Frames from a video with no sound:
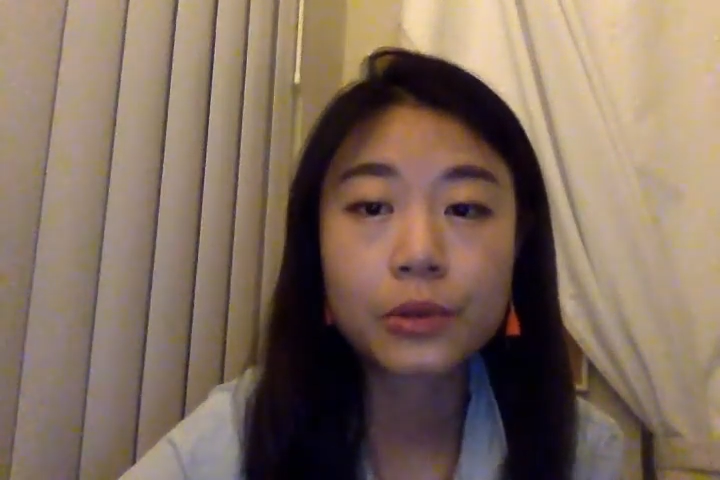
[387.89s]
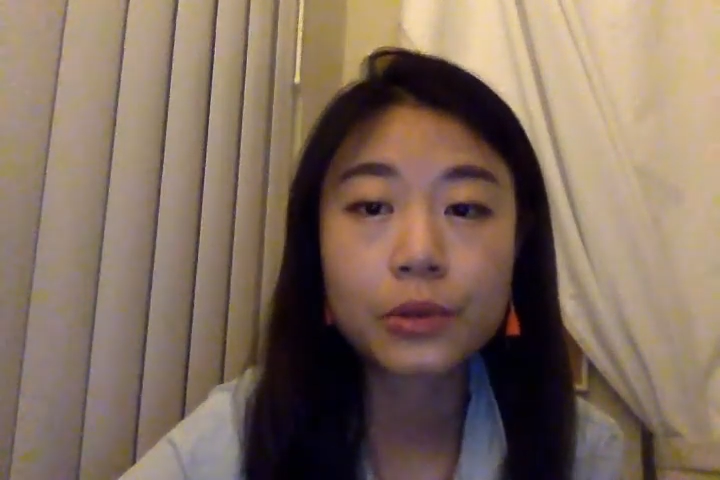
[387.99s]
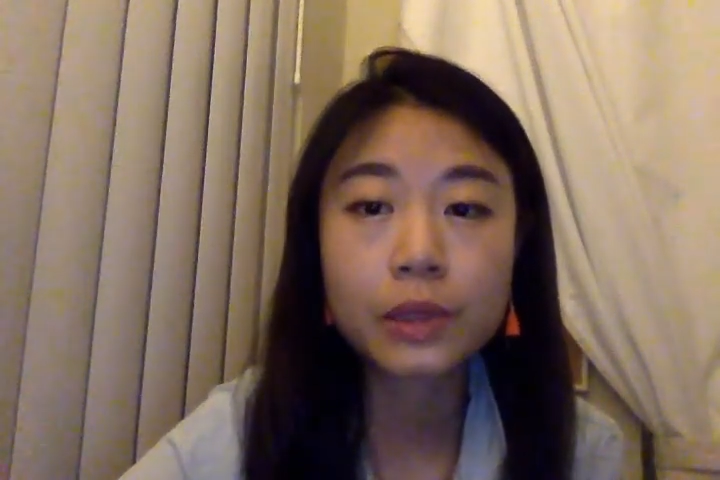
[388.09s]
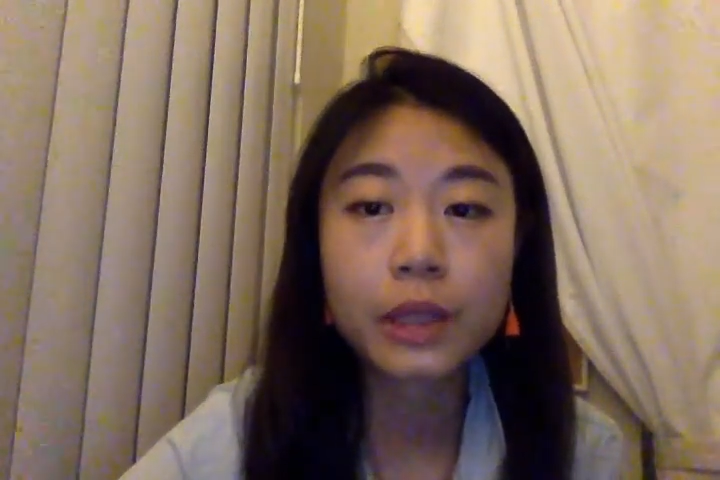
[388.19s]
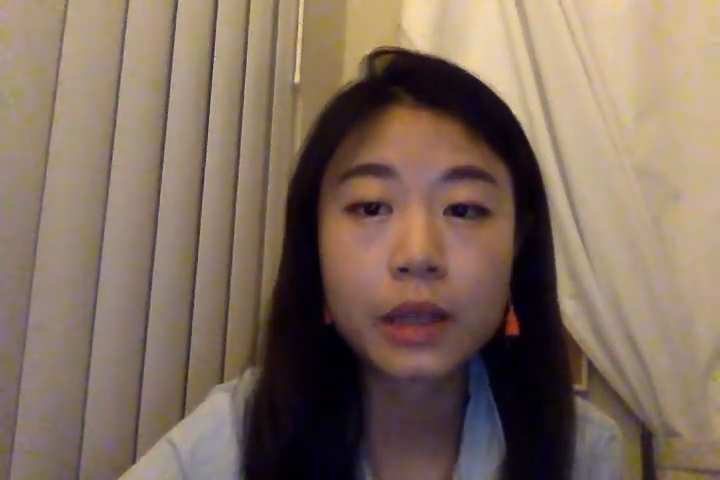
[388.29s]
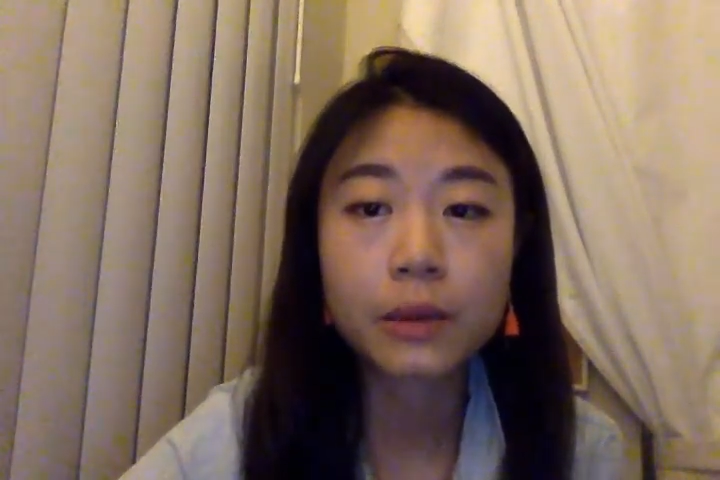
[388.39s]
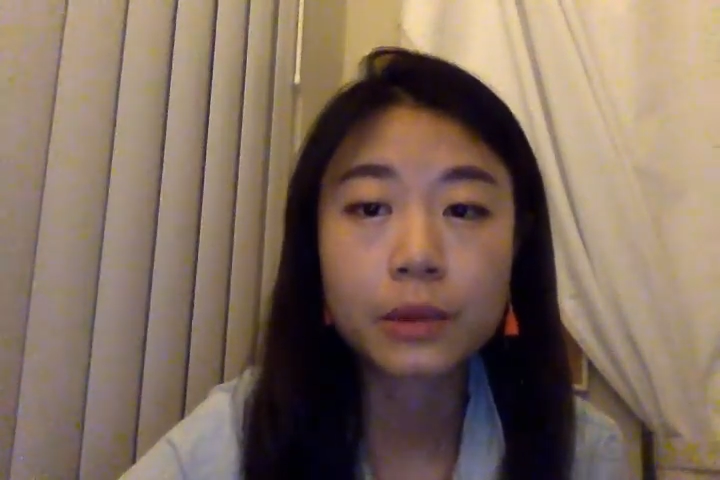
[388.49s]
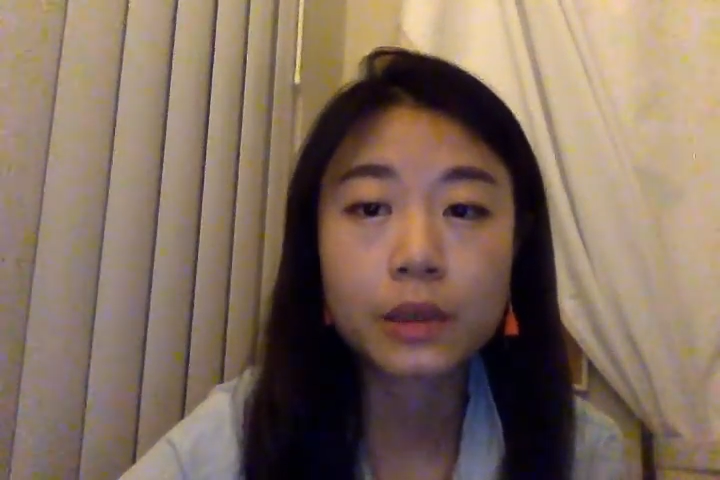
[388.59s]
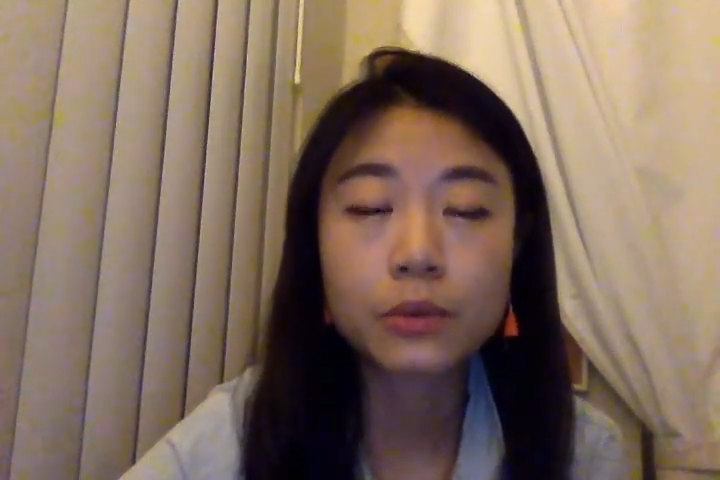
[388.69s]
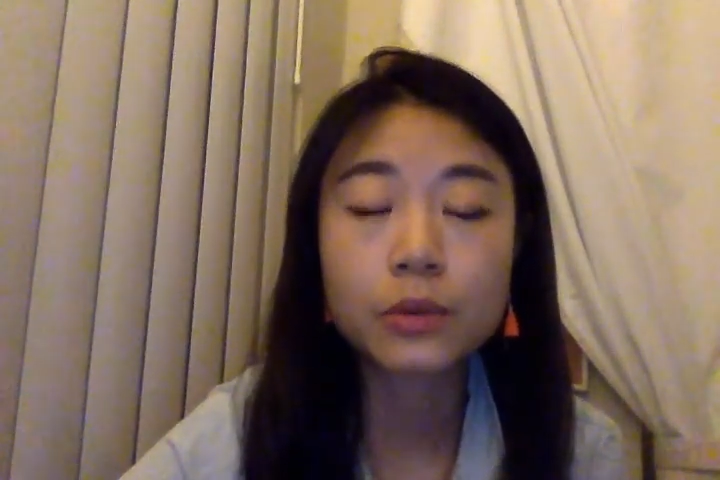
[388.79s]
Juliet
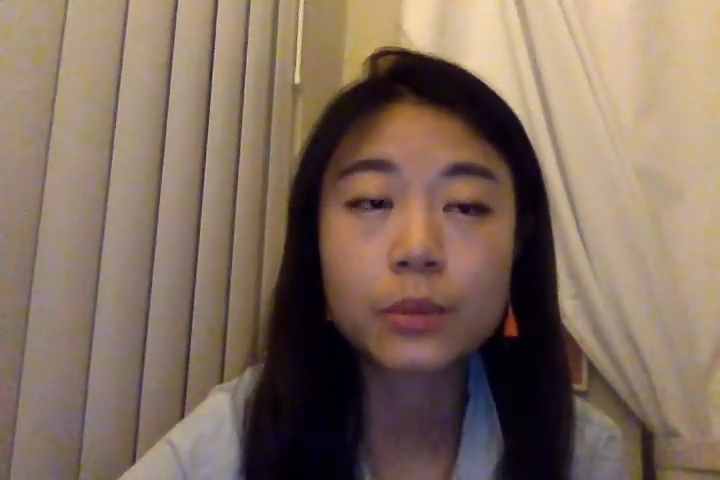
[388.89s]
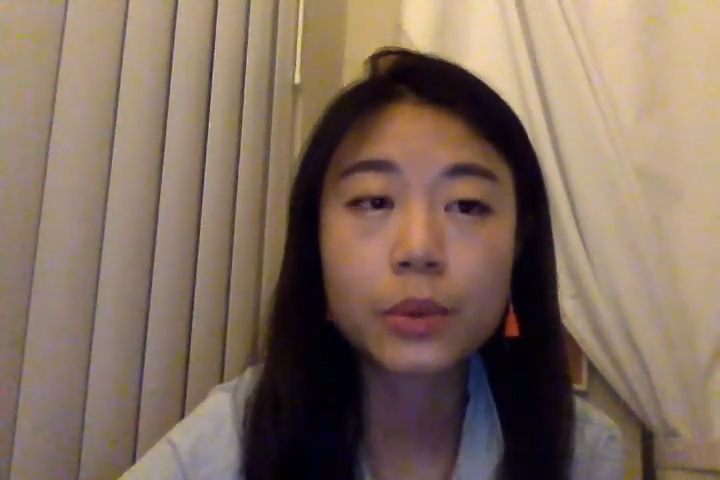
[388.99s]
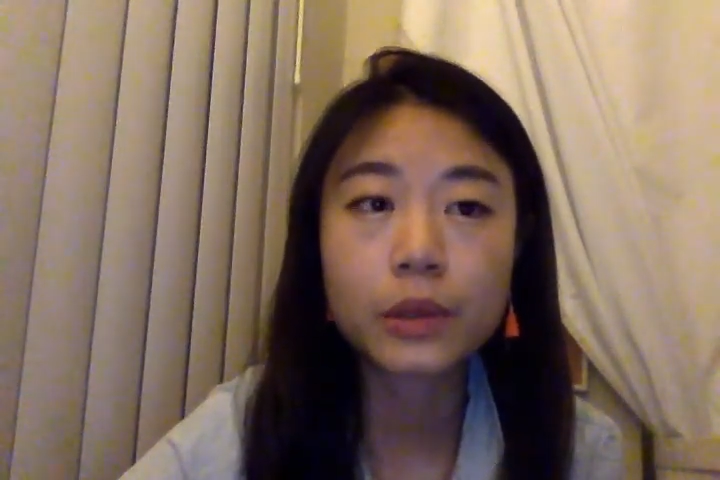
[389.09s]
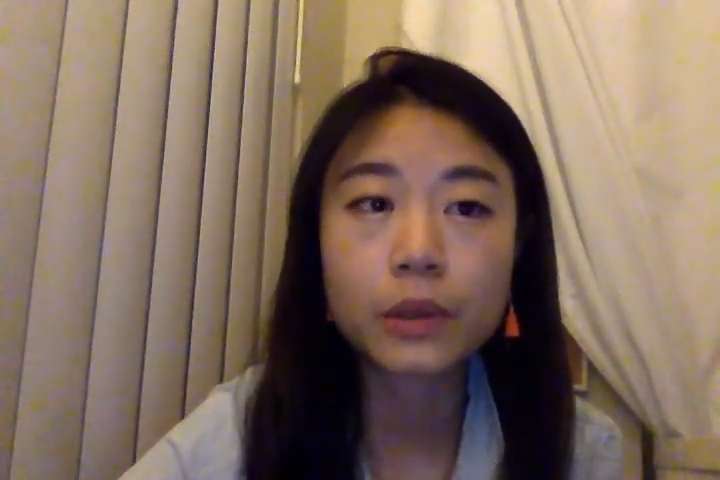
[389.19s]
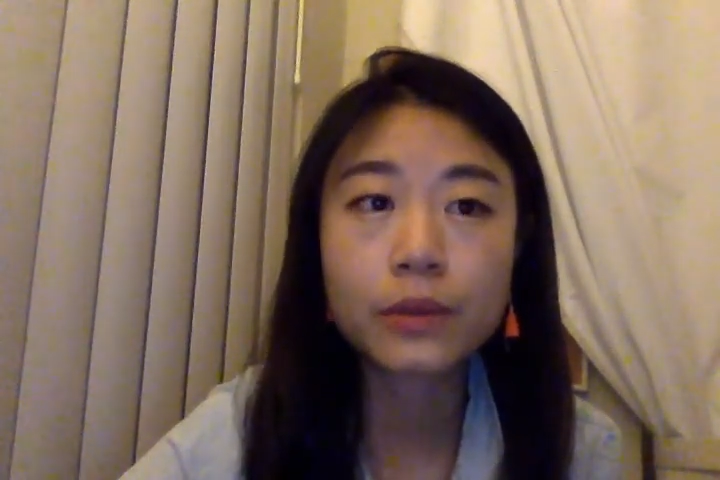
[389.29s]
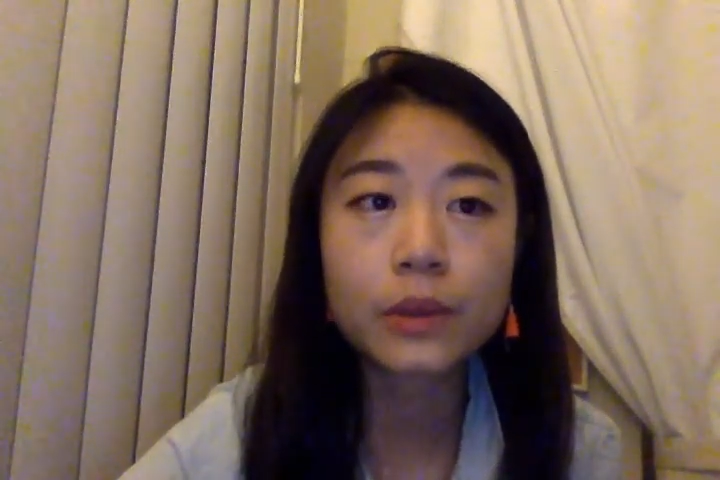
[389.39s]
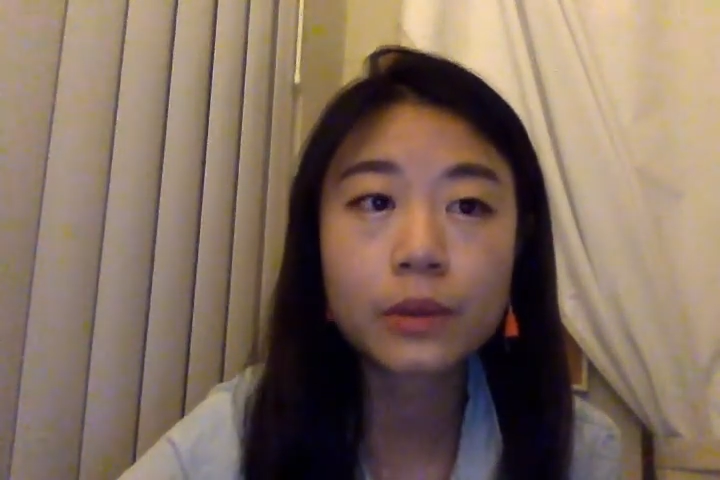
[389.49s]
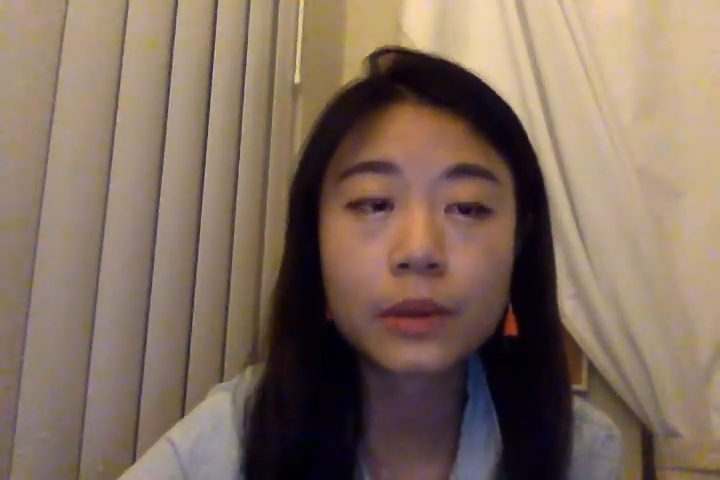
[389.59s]
with a new point of view,